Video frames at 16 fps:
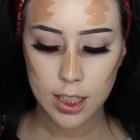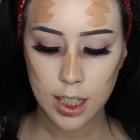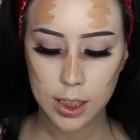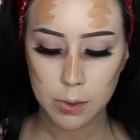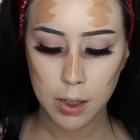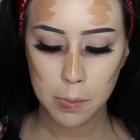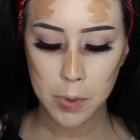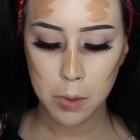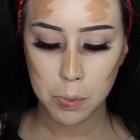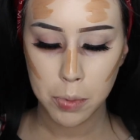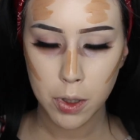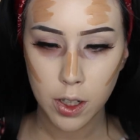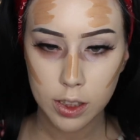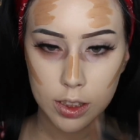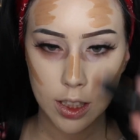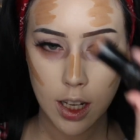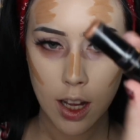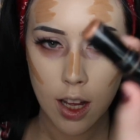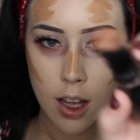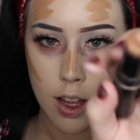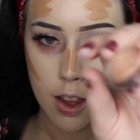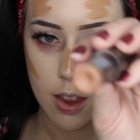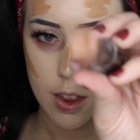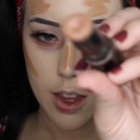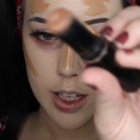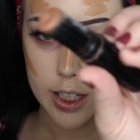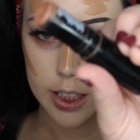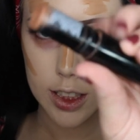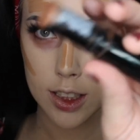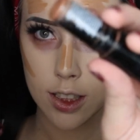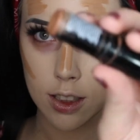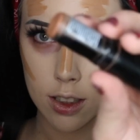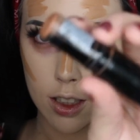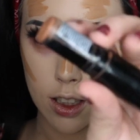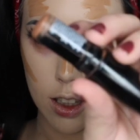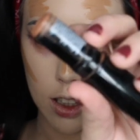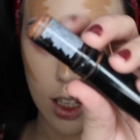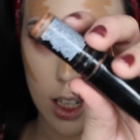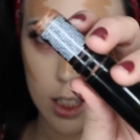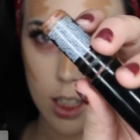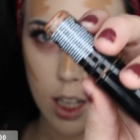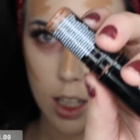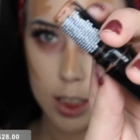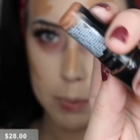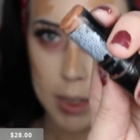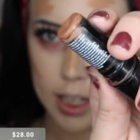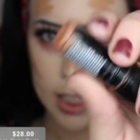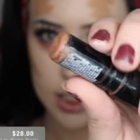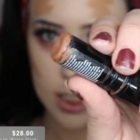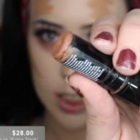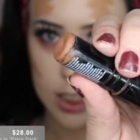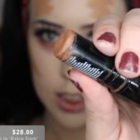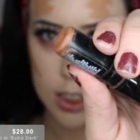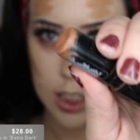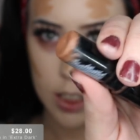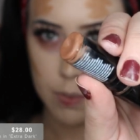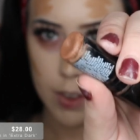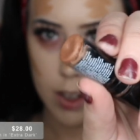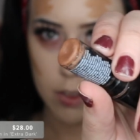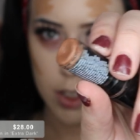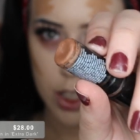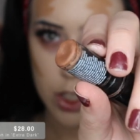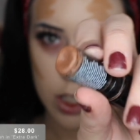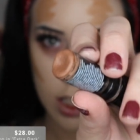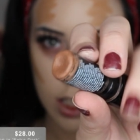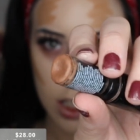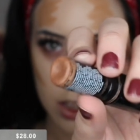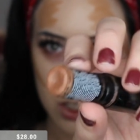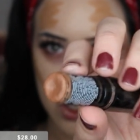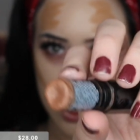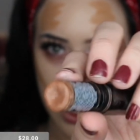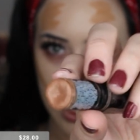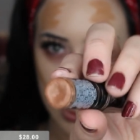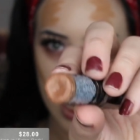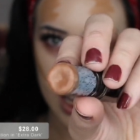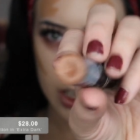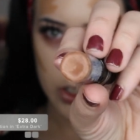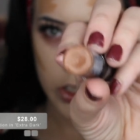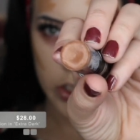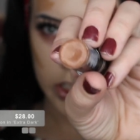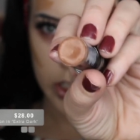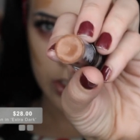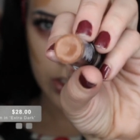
That's where I'm going to put this Colon Cosmetics Stick Foundation in the shade Extra